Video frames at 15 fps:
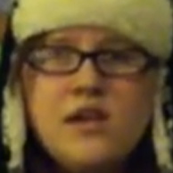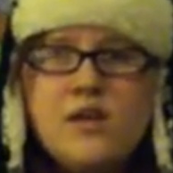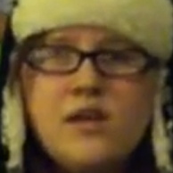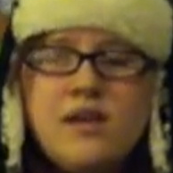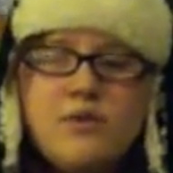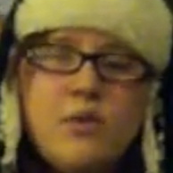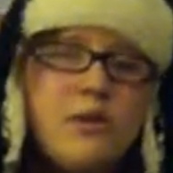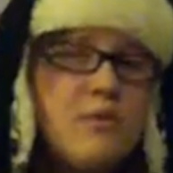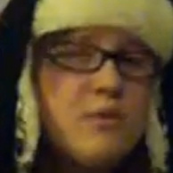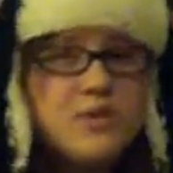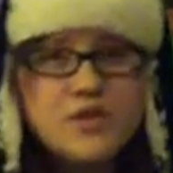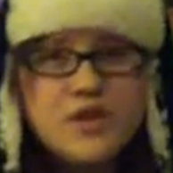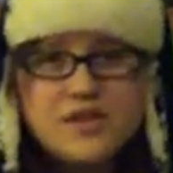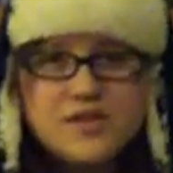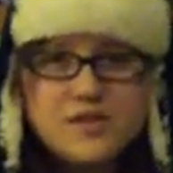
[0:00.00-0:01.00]
or whatever, where everyone
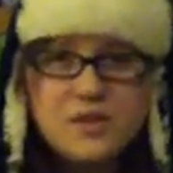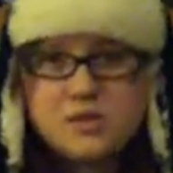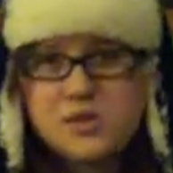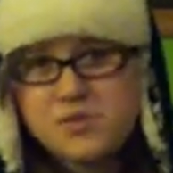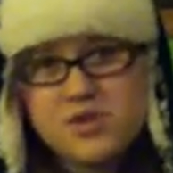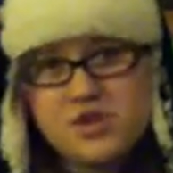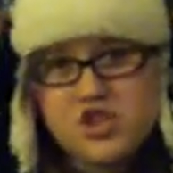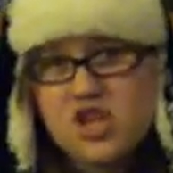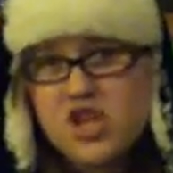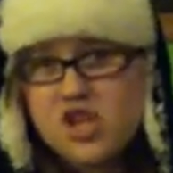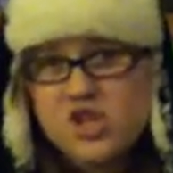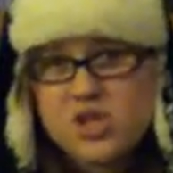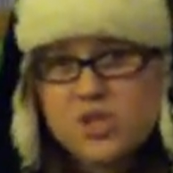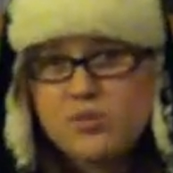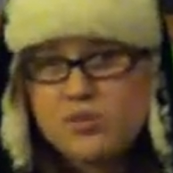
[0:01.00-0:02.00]
draws, you know, spirits drawn
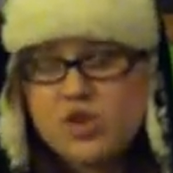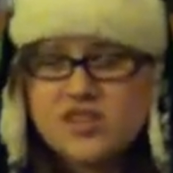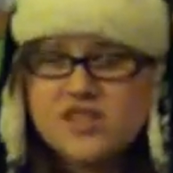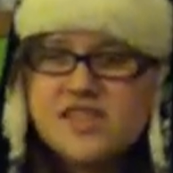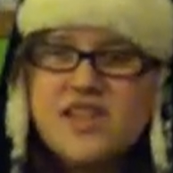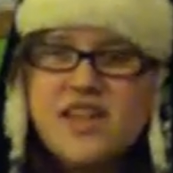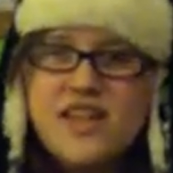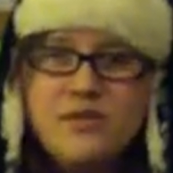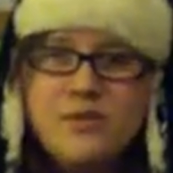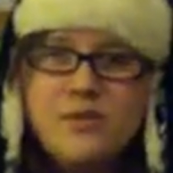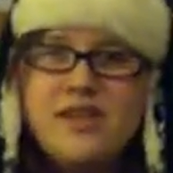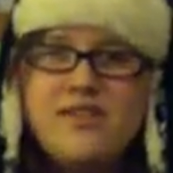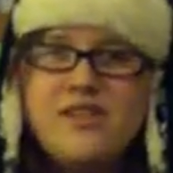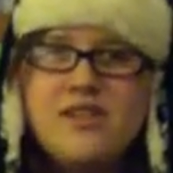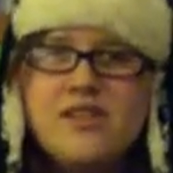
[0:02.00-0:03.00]
in Cimarron style or
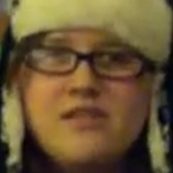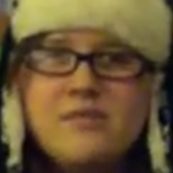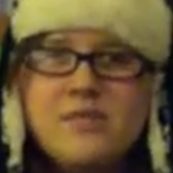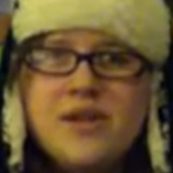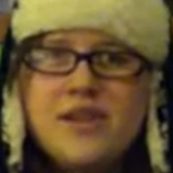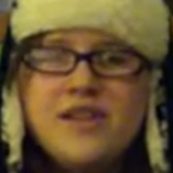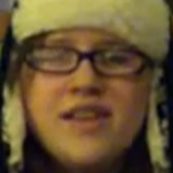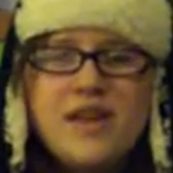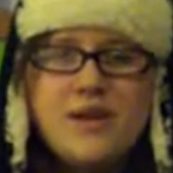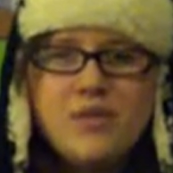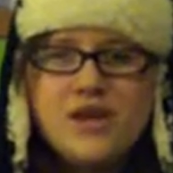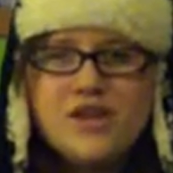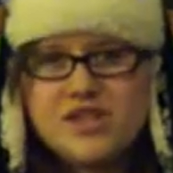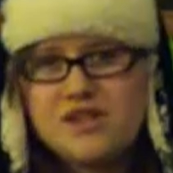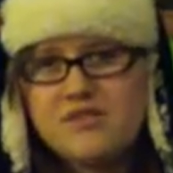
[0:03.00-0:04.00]
whatever. And then I
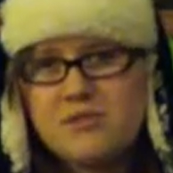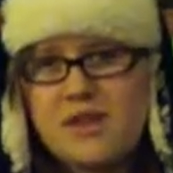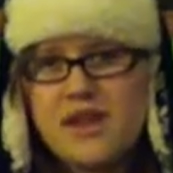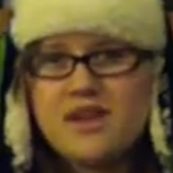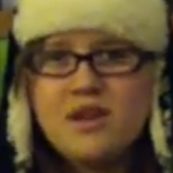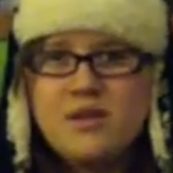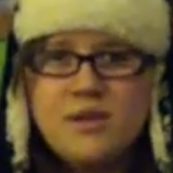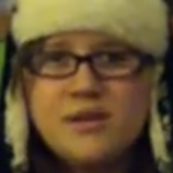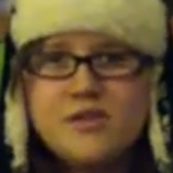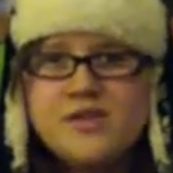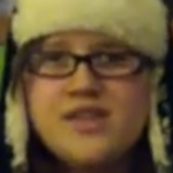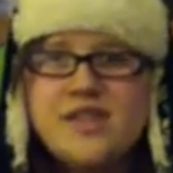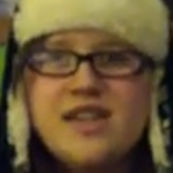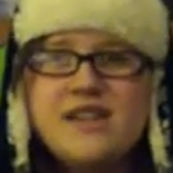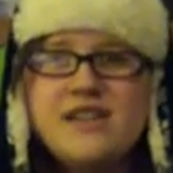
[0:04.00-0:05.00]
branched out from that and got my own
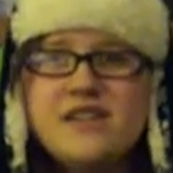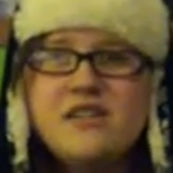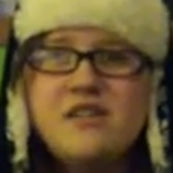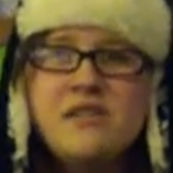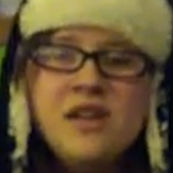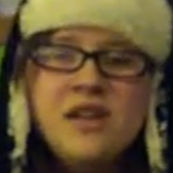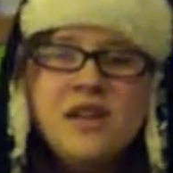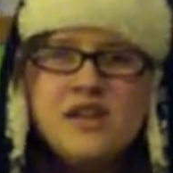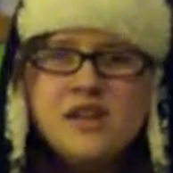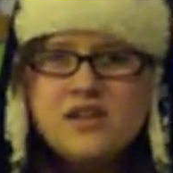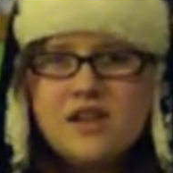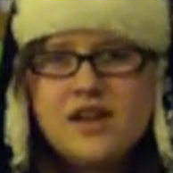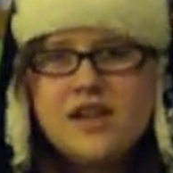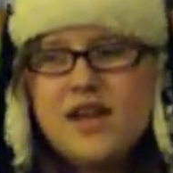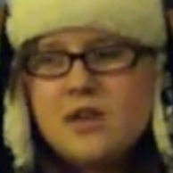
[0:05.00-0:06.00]
style, and
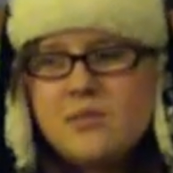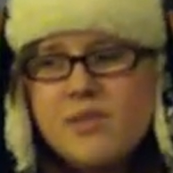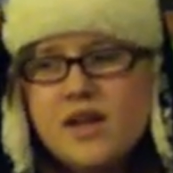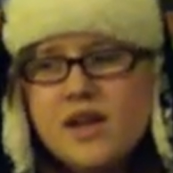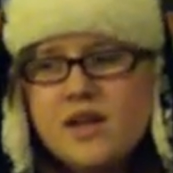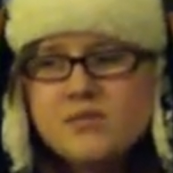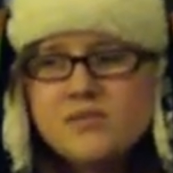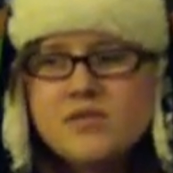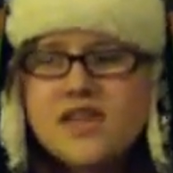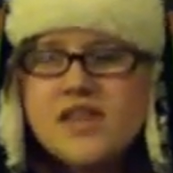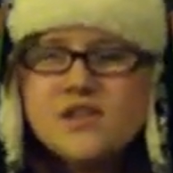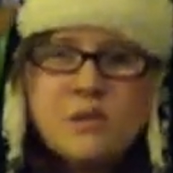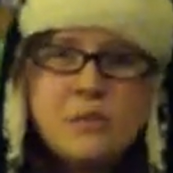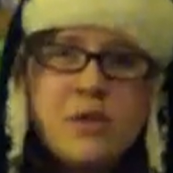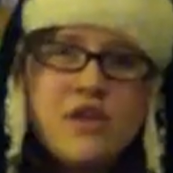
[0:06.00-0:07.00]
I kind of pick up
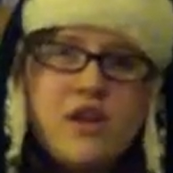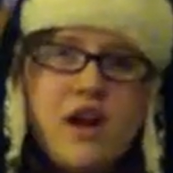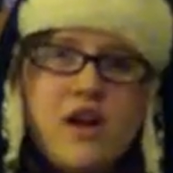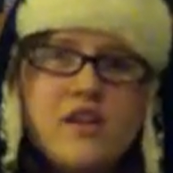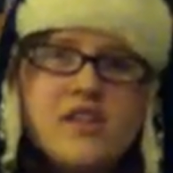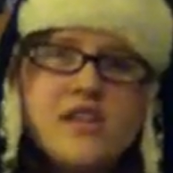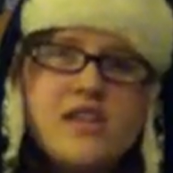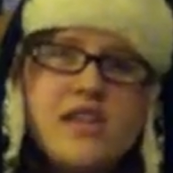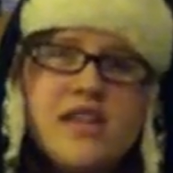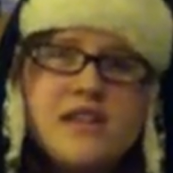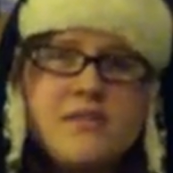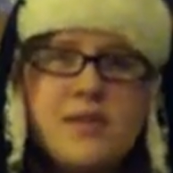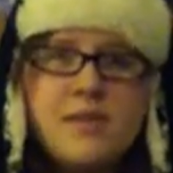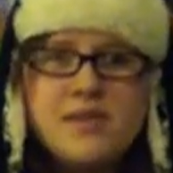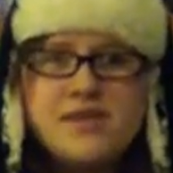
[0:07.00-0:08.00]
things from other artists,
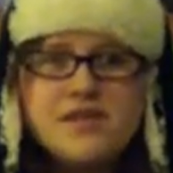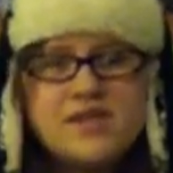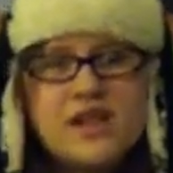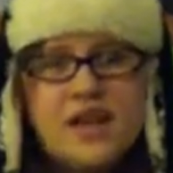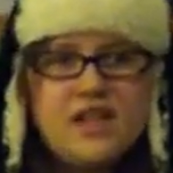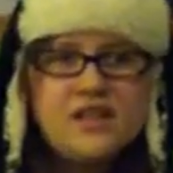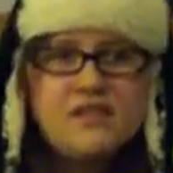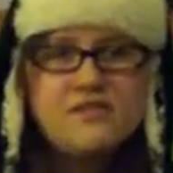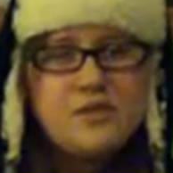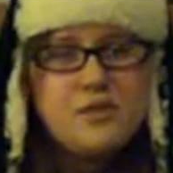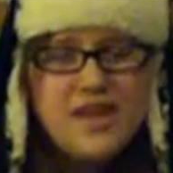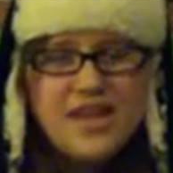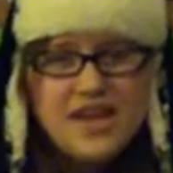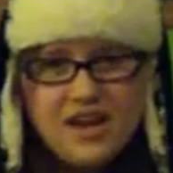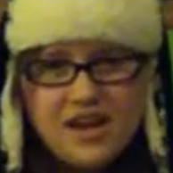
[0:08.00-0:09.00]
like maybe a style of
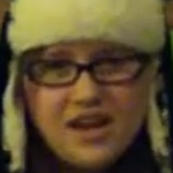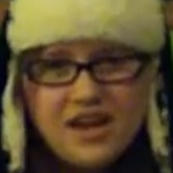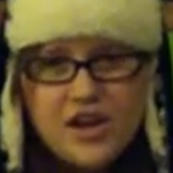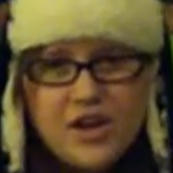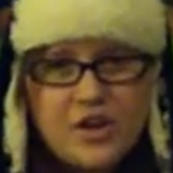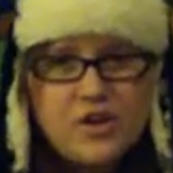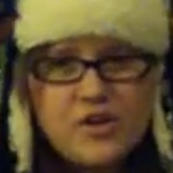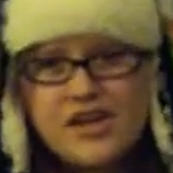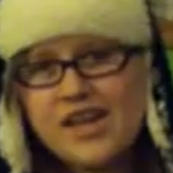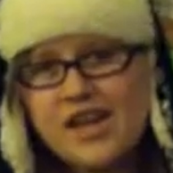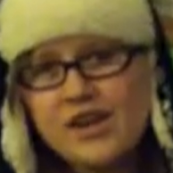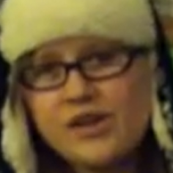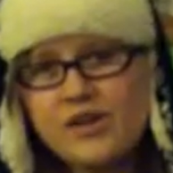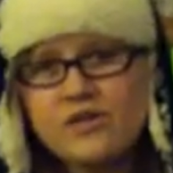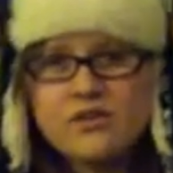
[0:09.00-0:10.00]
doing an eye or an
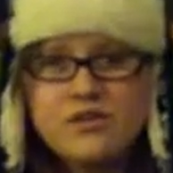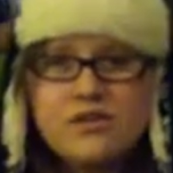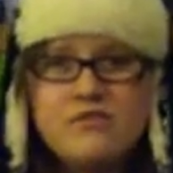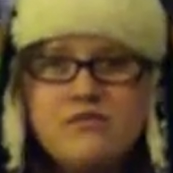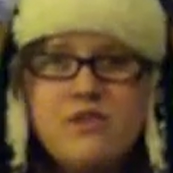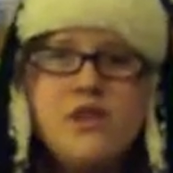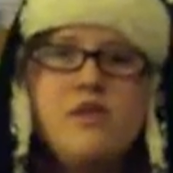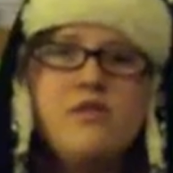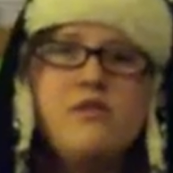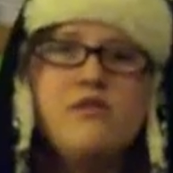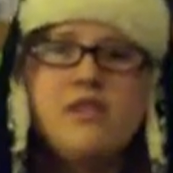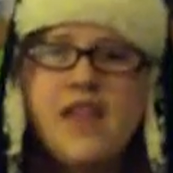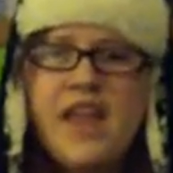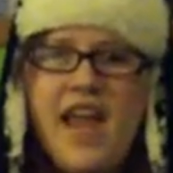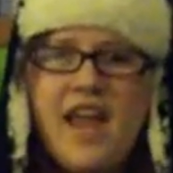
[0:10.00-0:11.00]
ear or, you know,
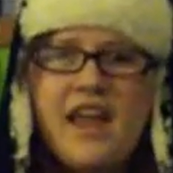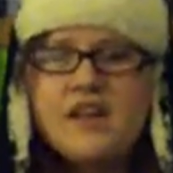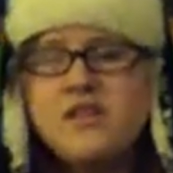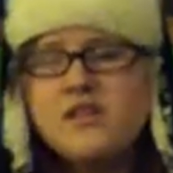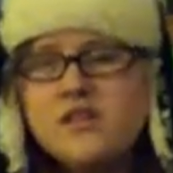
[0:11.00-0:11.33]
leg.